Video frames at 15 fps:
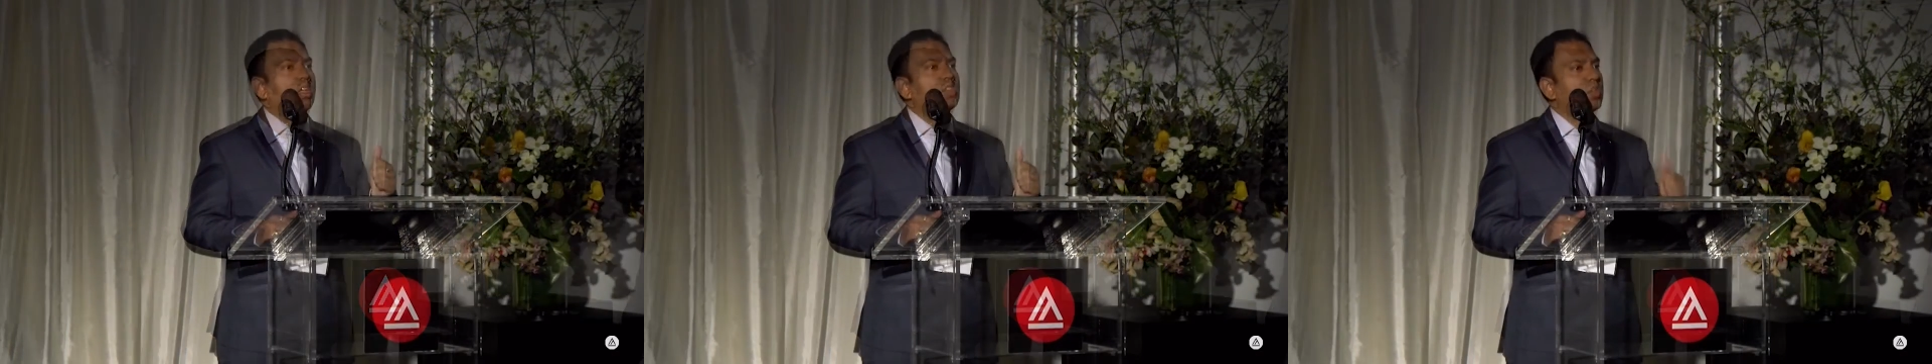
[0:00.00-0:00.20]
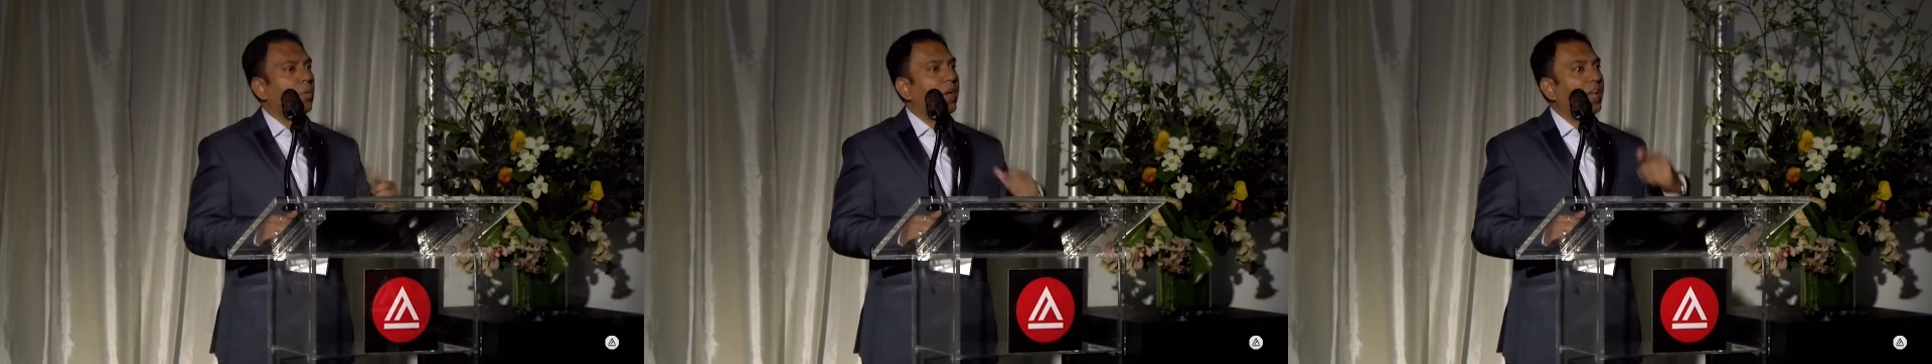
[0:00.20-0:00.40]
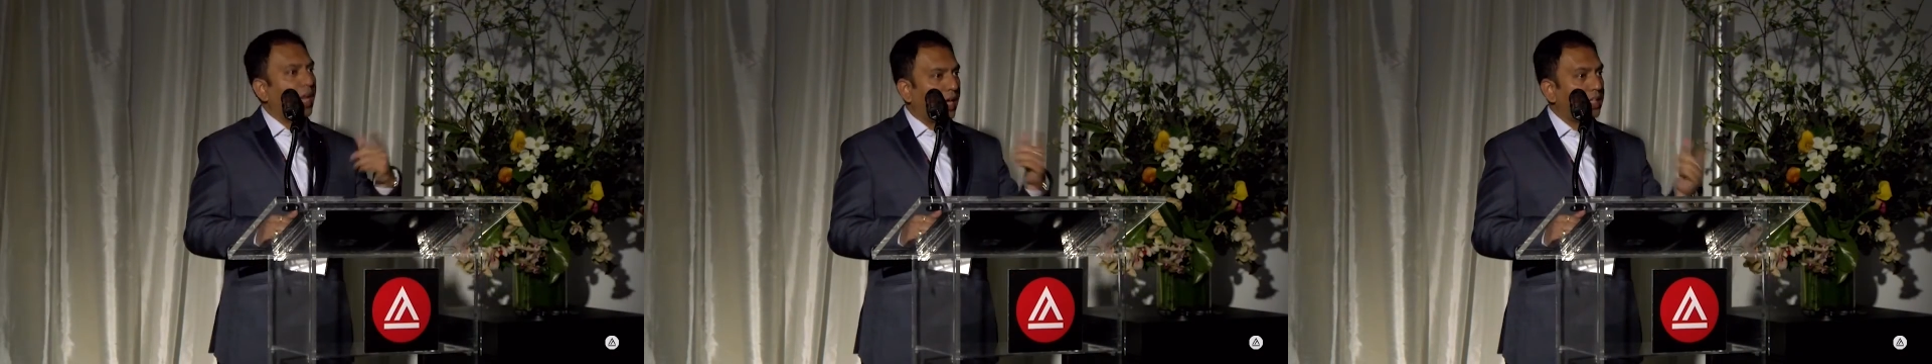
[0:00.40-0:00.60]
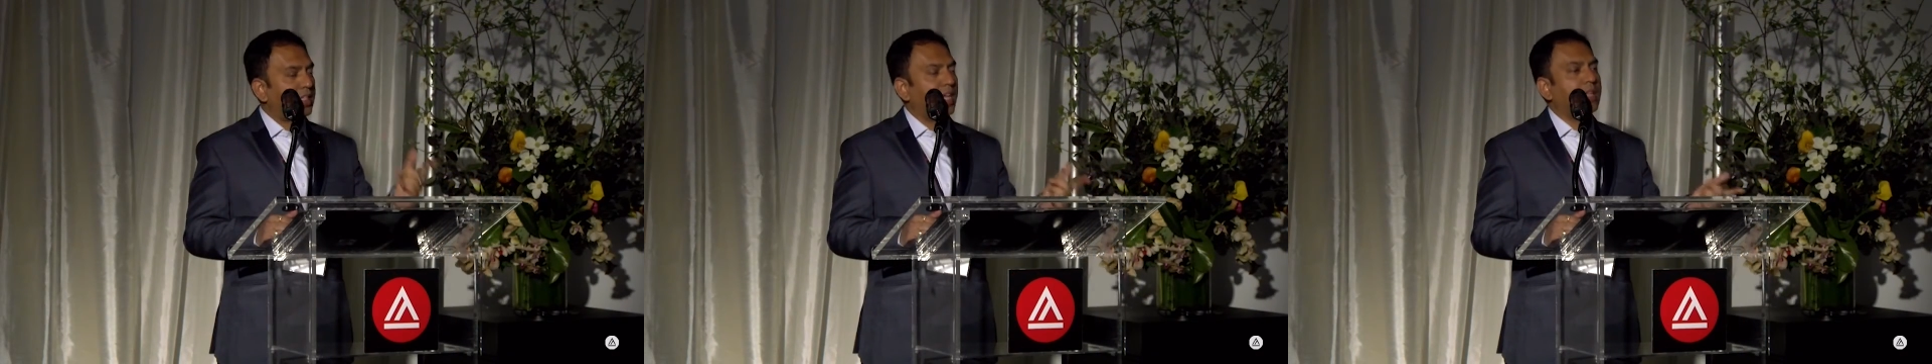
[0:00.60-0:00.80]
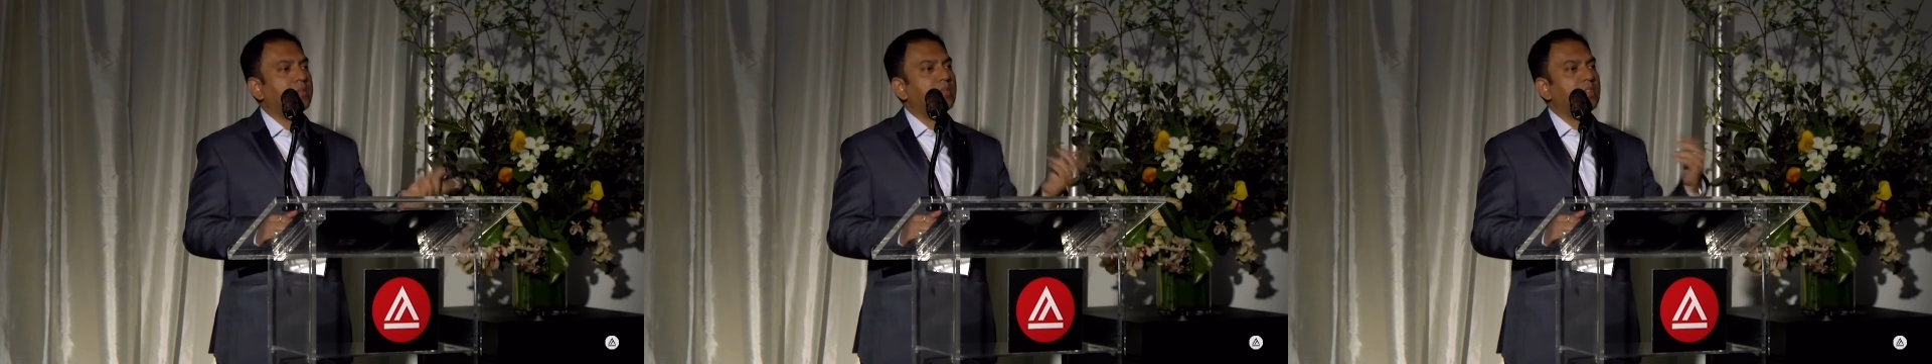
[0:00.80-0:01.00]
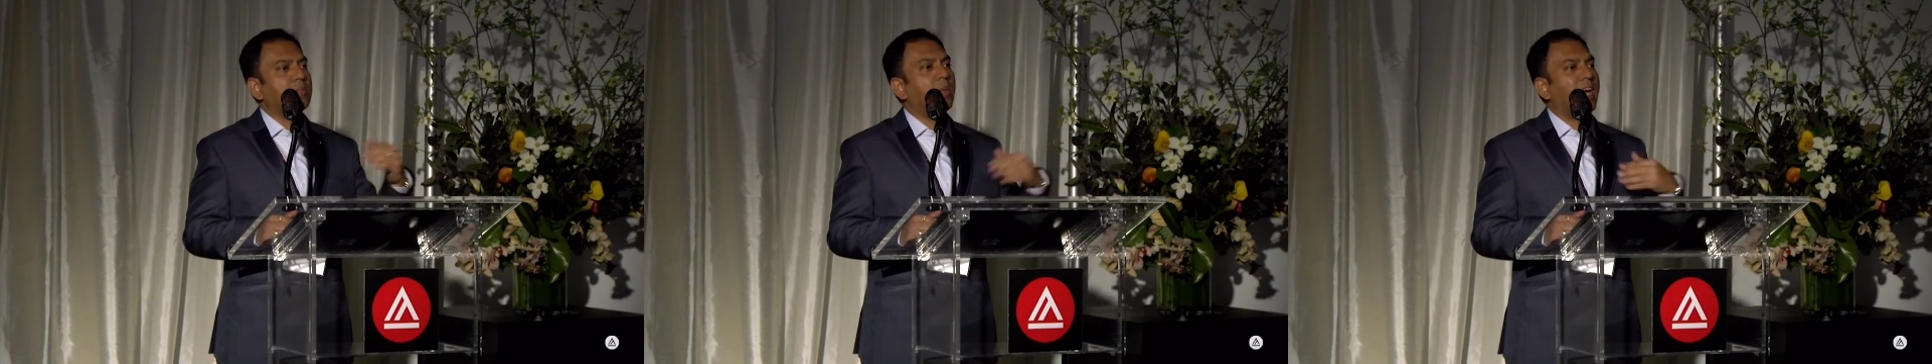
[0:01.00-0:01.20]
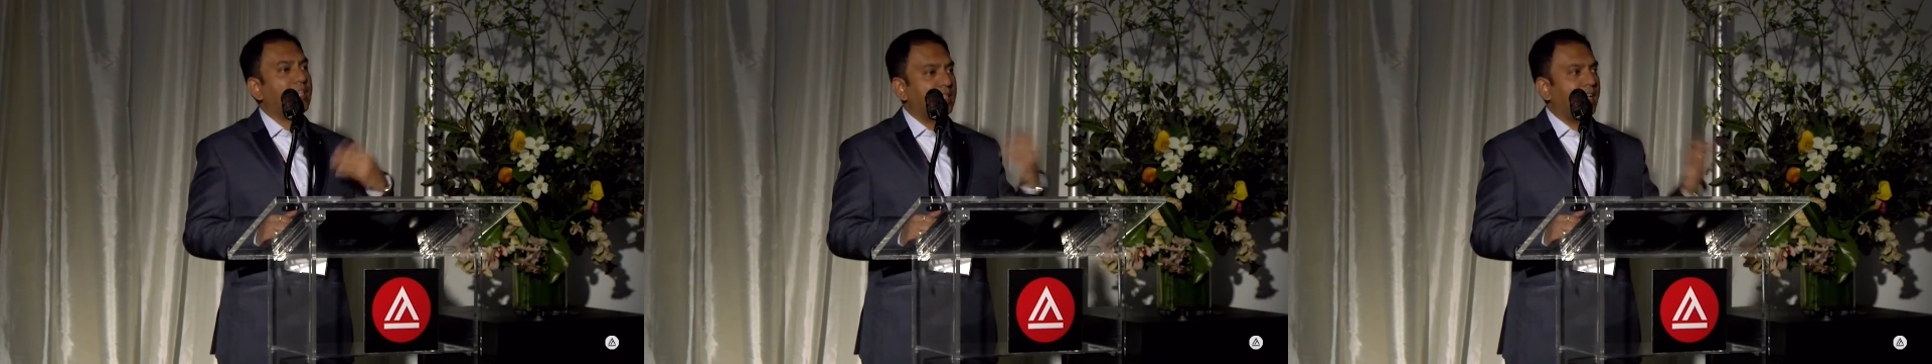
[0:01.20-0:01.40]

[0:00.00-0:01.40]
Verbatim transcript: So then my